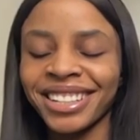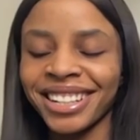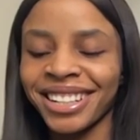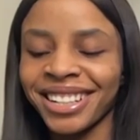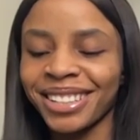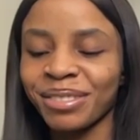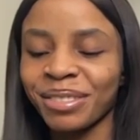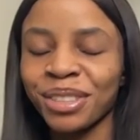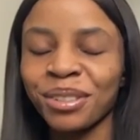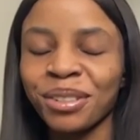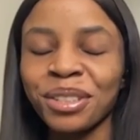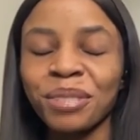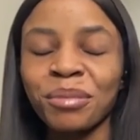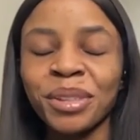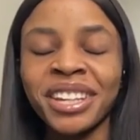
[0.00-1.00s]
there. Um, it's
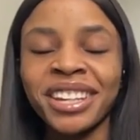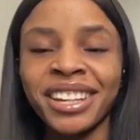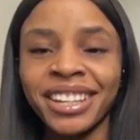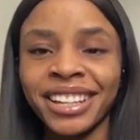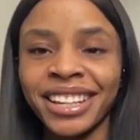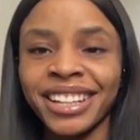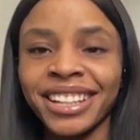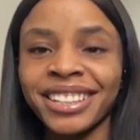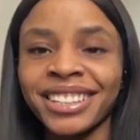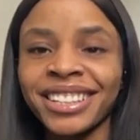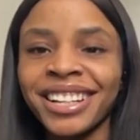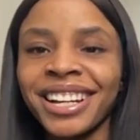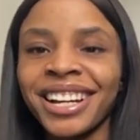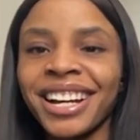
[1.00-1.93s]
great to be here again.